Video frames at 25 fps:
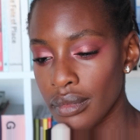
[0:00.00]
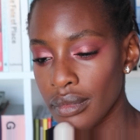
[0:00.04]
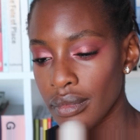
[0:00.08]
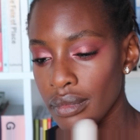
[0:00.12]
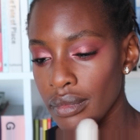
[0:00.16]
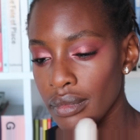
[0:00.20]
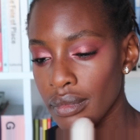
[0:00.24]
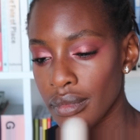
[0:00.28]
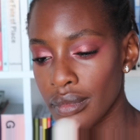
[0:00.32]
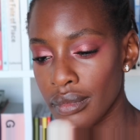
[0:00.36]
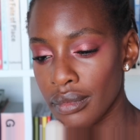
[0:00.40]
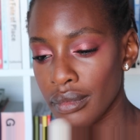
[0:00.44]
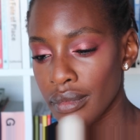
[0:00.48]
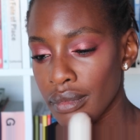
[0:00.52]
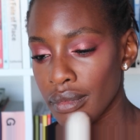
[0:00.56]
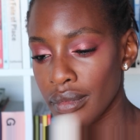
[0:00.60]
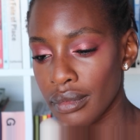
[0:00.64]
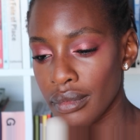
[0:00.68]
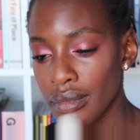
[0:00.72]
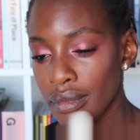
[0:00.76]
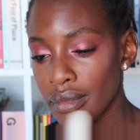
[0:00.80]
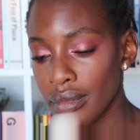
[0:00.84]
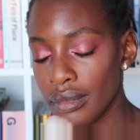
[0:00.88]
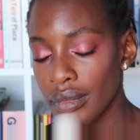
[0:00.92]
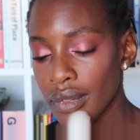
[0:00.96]
Mm,
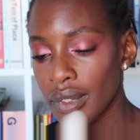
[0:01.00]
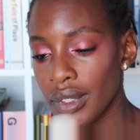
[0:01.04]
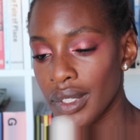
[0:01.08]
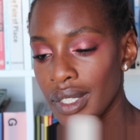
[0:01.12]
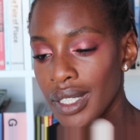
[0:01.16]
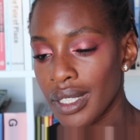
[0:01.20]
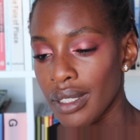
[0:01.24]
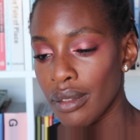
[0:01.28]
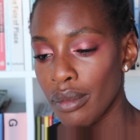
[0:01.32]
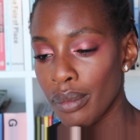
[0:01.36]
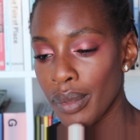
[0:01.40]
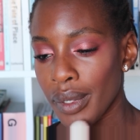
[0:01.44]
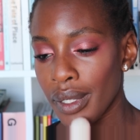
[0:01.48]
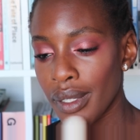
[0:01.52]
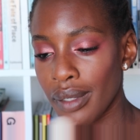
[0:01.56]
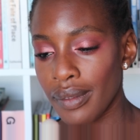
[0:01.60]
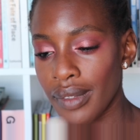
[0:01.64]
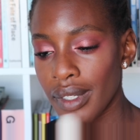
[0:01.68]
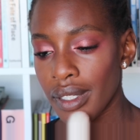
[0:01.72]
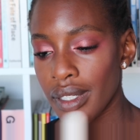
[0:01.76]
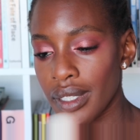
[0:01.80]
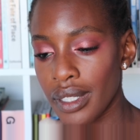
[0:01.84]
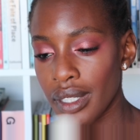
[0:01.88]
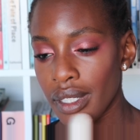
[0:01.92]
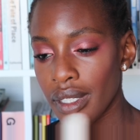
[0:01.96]
a little bit on
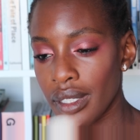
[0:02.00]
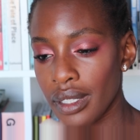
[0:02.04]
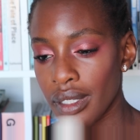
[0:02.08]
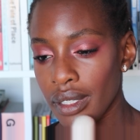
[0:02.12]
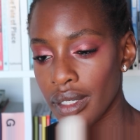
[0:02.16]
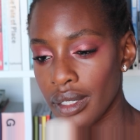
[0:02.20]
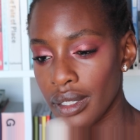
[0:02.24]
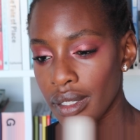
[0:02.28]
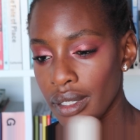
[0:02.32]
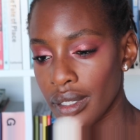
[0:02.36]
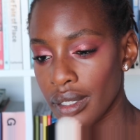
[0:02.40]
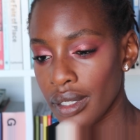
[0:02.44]
my chin.